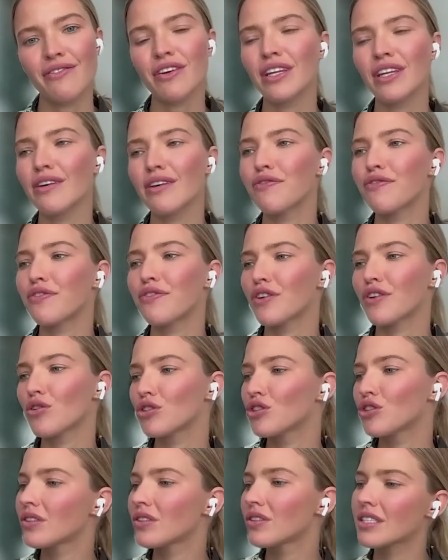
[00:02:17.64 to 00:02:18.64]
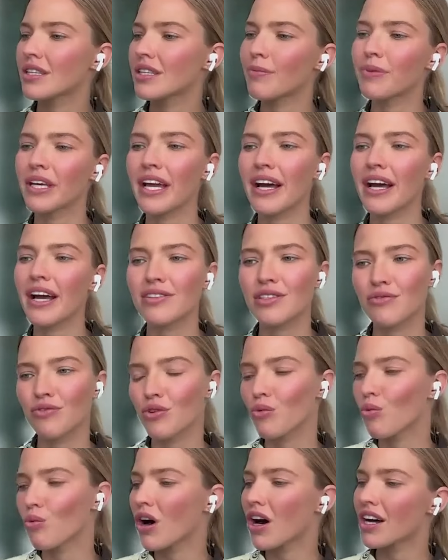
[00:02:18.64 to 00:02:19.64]
even if you're doing something else
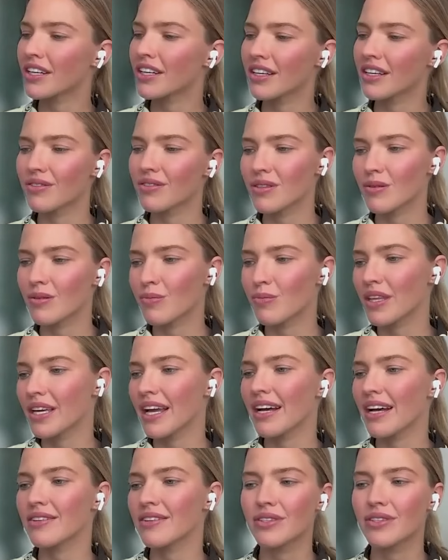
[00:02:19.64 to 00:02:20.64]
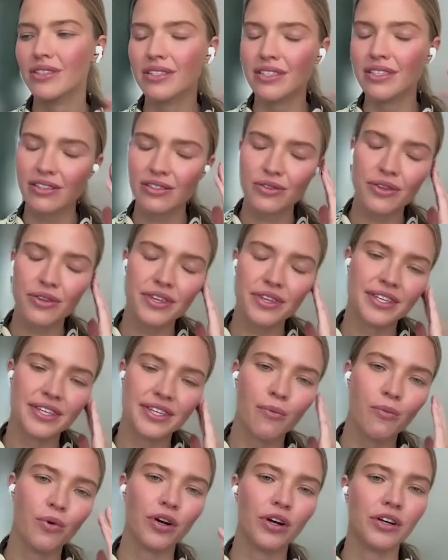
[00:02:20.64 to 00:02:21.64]
if you're working on something else it's still
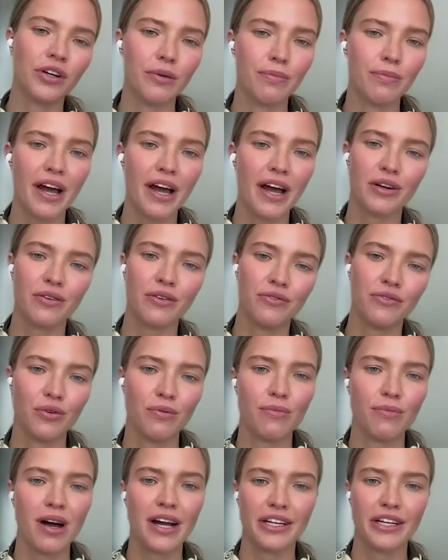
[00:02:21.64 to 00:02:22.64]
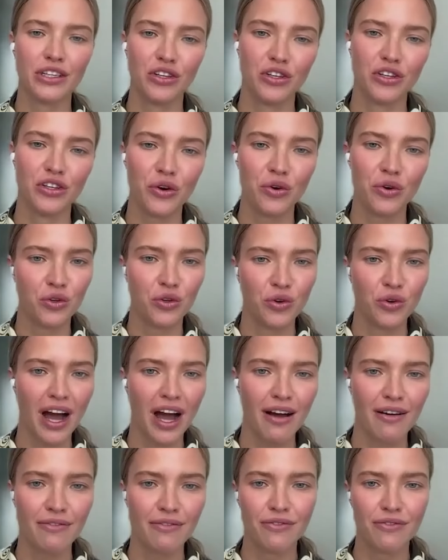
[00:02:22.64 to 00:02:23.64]
somewhere in the back of your mind you know you
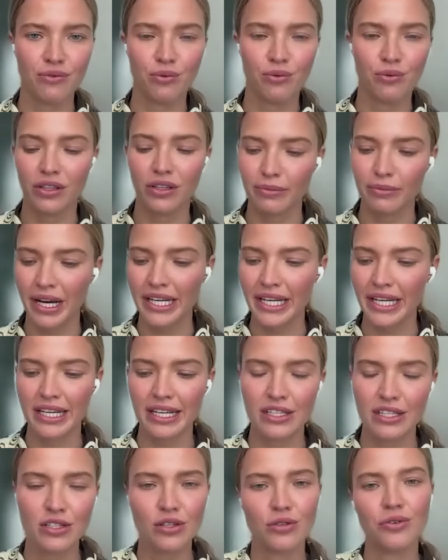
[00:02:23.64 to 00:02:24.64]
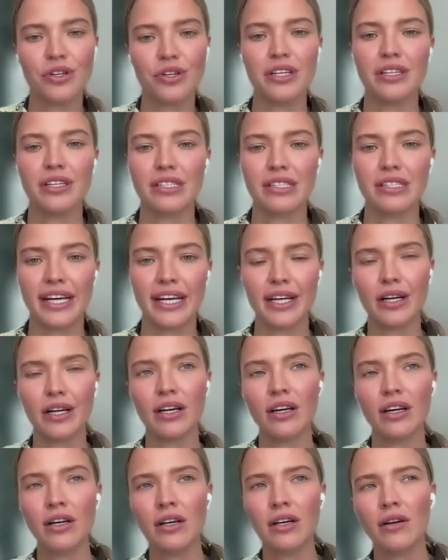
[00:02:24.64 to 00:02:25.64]
have well in my case louise
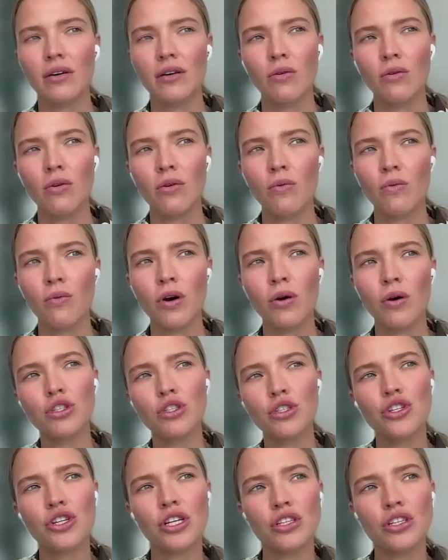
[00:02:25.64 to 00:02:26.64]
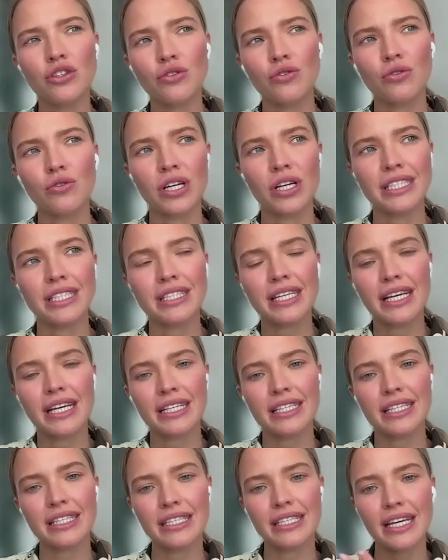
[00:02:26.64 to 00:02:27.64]
like what would she do it's
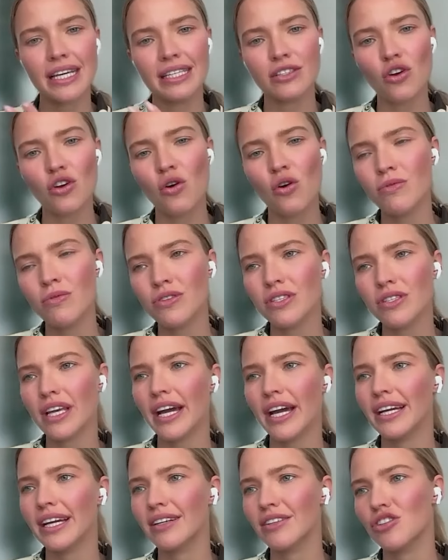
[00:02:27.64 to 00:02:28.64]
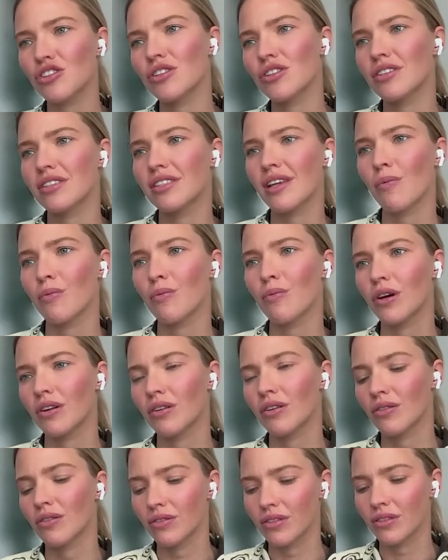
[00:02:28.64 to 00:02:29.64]
it's it's almost like she's somewhere
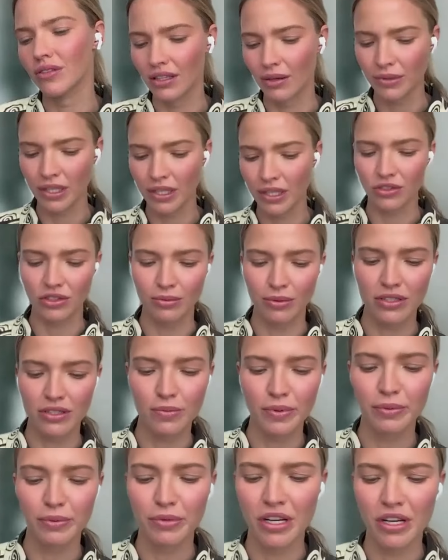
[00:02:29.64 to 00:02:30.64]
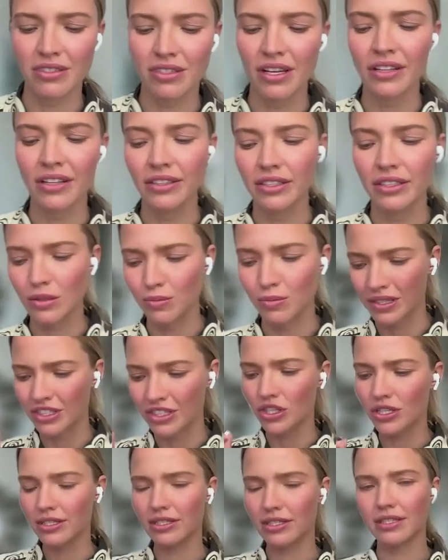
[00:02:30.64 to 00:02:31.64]
you know i'm not talking about split personalities
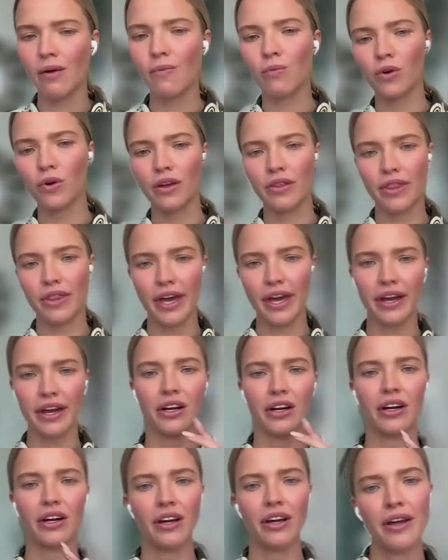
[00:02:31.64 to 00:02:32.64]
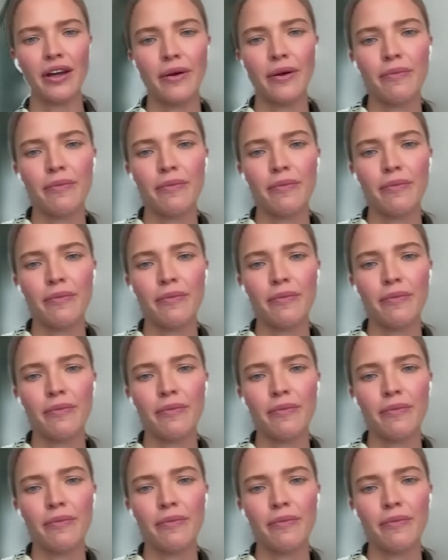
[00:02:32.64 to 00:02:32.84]
but she's somewhere there